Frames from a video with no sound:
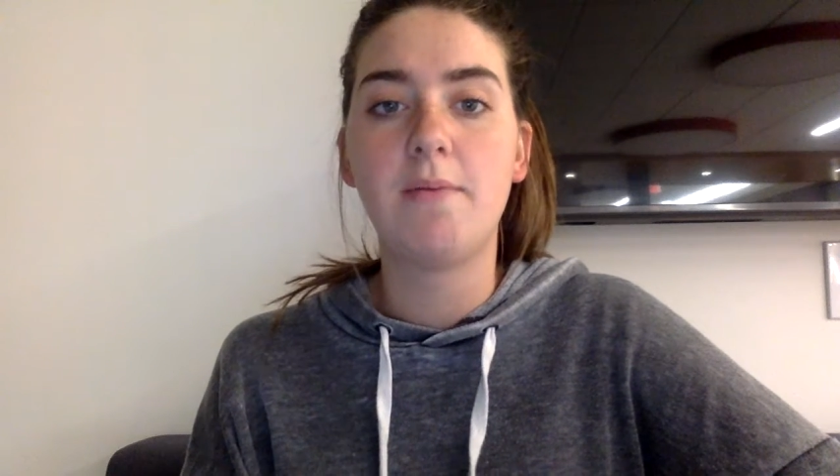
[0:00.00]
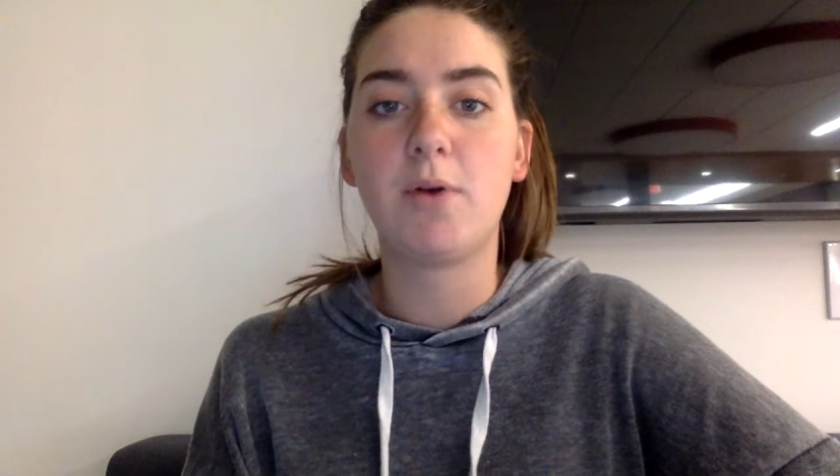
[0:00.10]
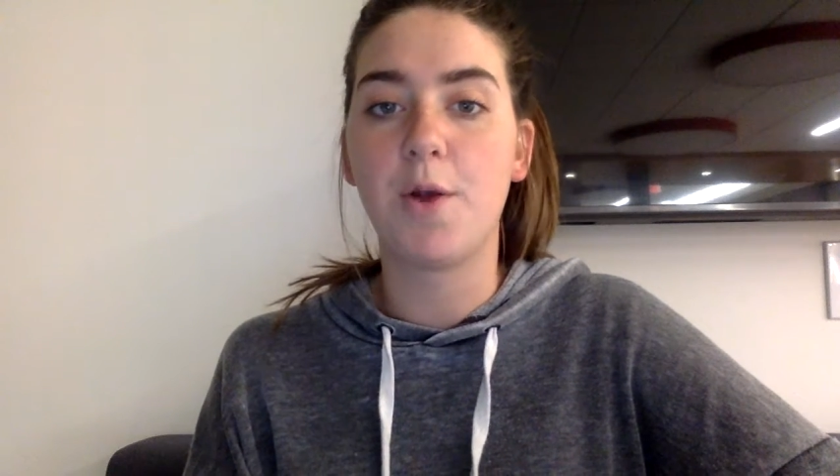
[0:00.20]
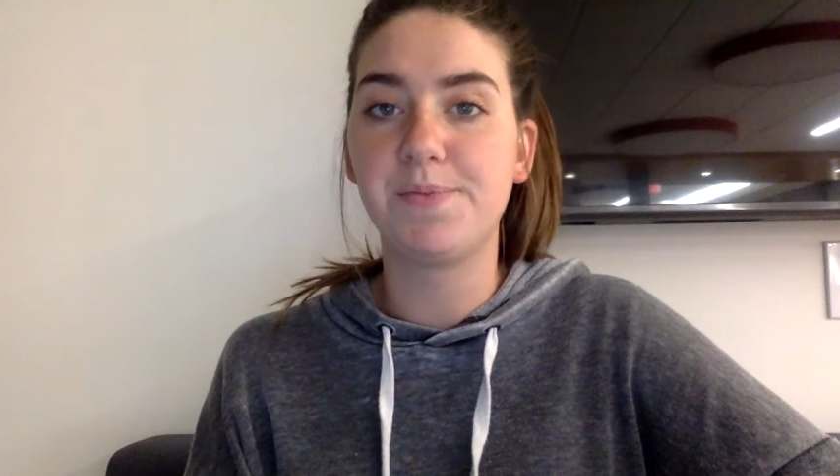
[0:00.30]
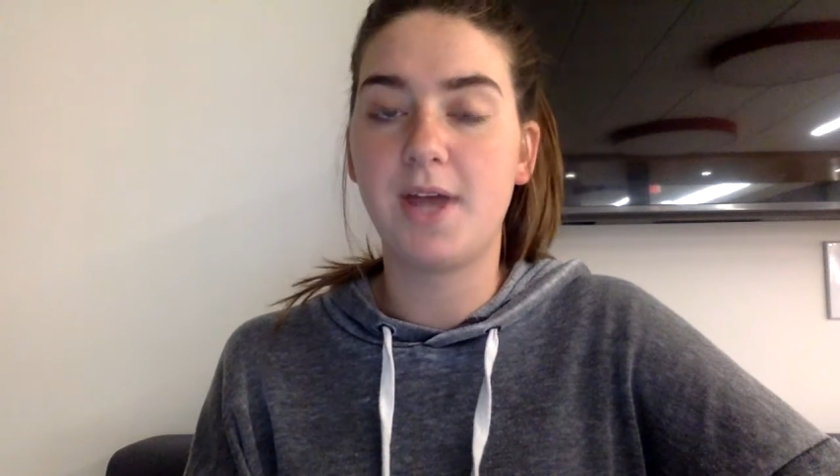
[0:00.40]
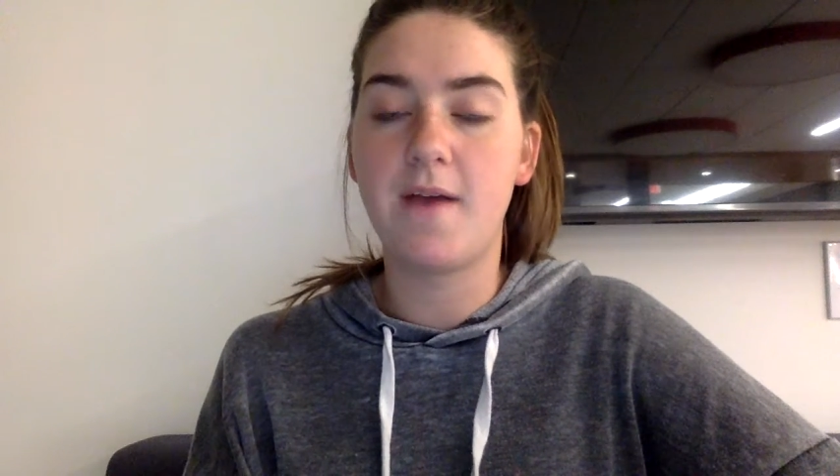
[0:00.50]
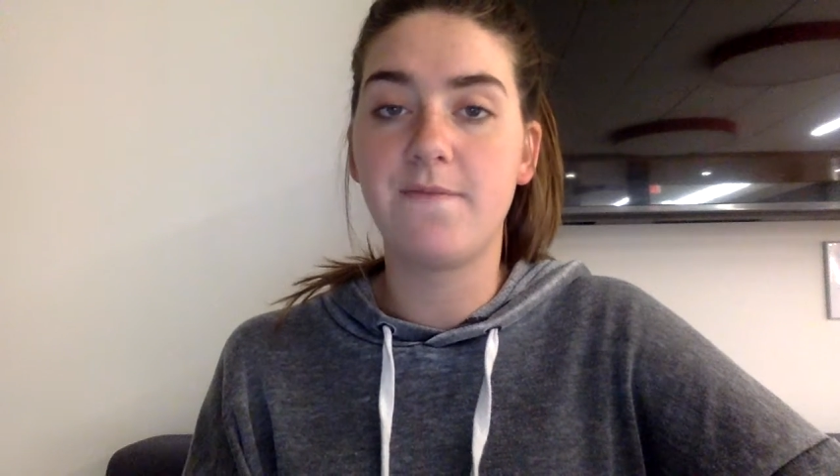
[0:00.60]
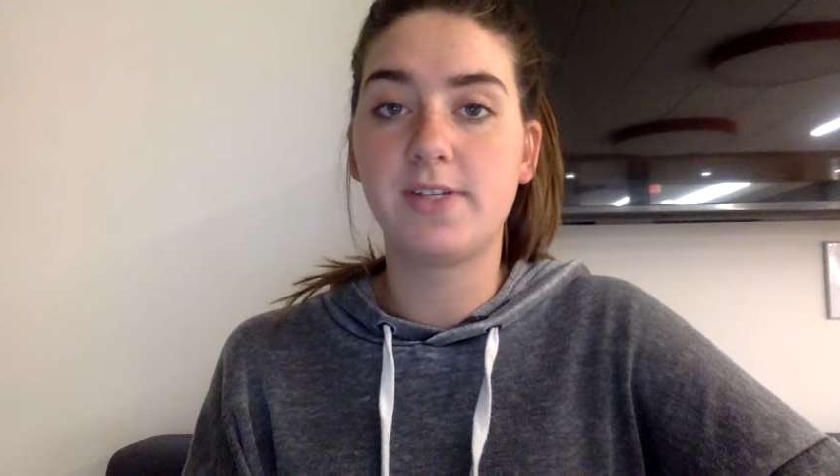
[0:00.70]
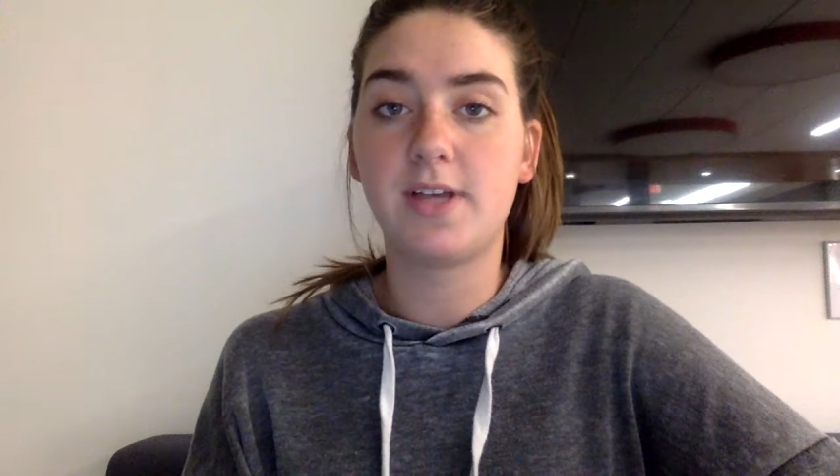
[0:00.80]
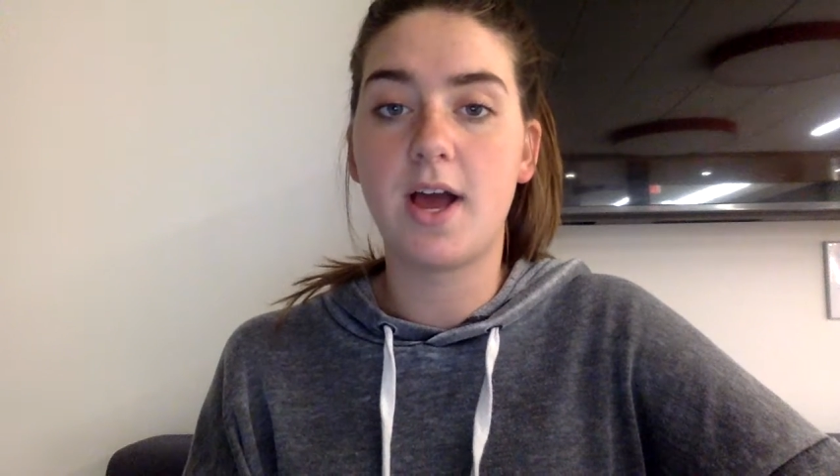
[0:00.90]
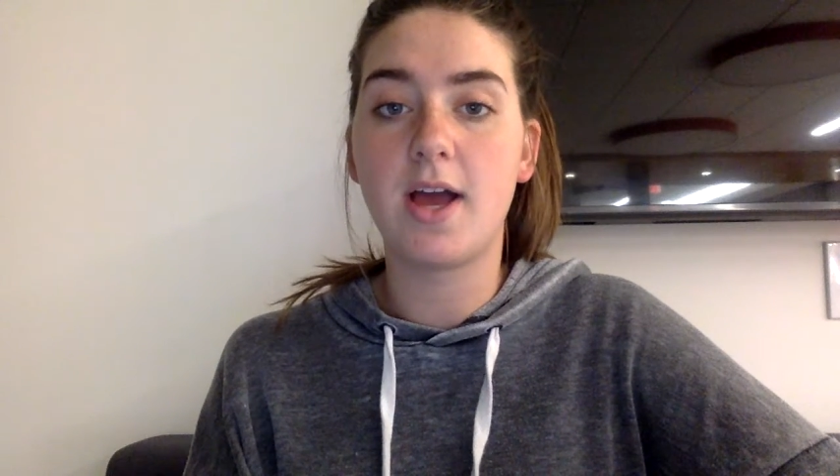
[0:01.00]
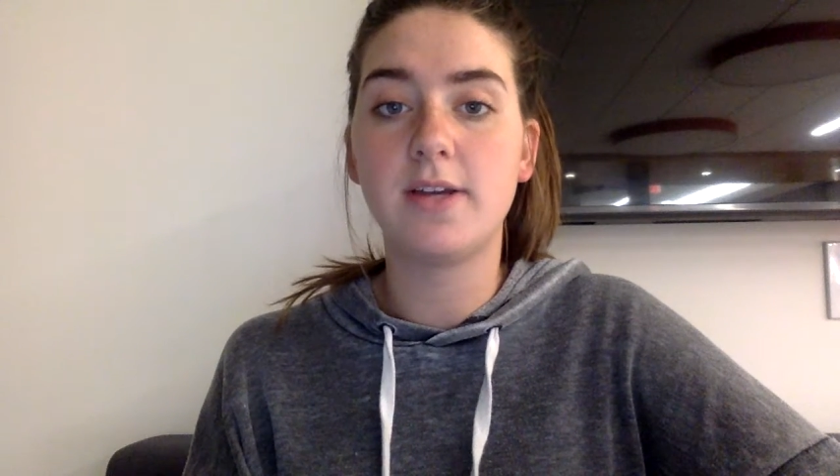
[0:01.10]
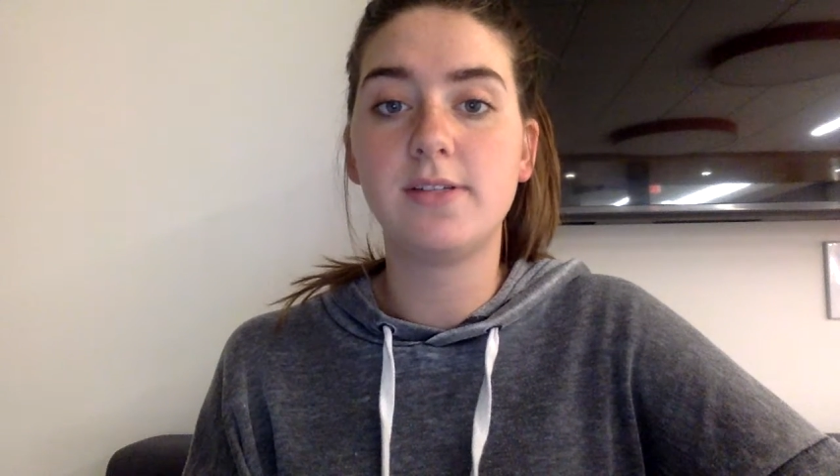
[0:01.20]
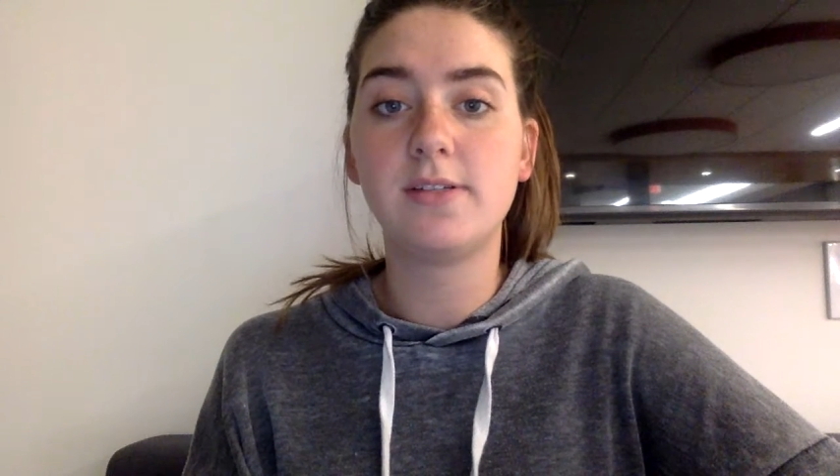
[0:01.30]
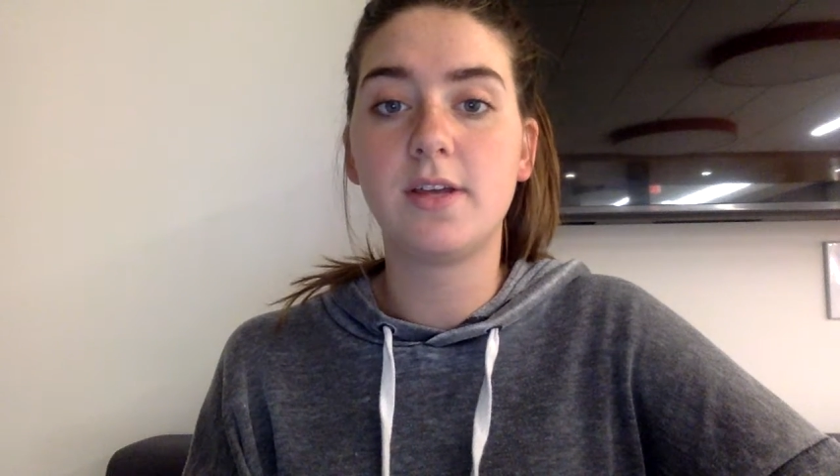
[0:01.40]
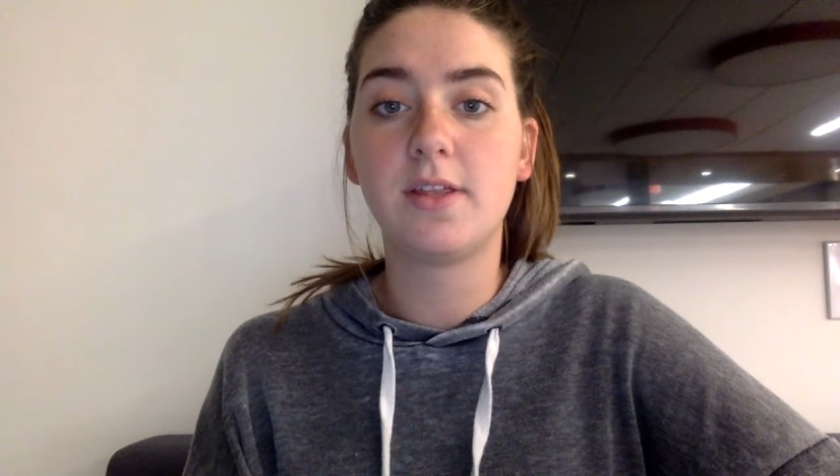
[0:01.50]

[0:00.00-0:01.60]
prompts that emphasize